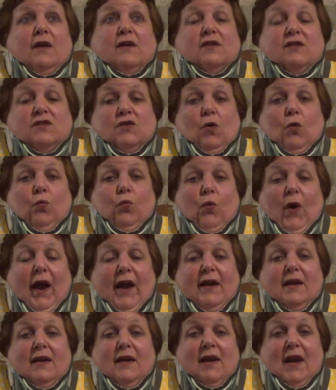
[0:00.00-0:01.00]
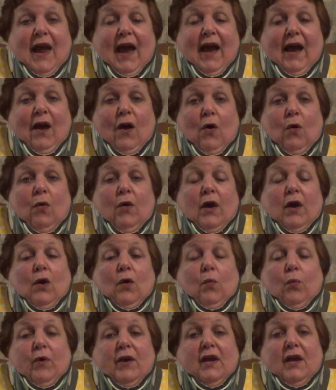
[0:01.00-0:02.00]
So right now,
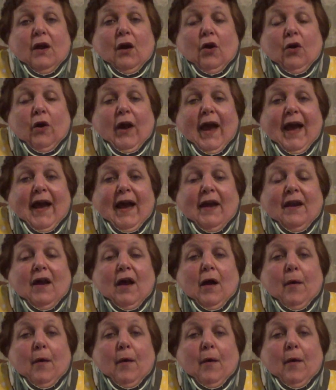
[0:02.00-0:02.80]
we are at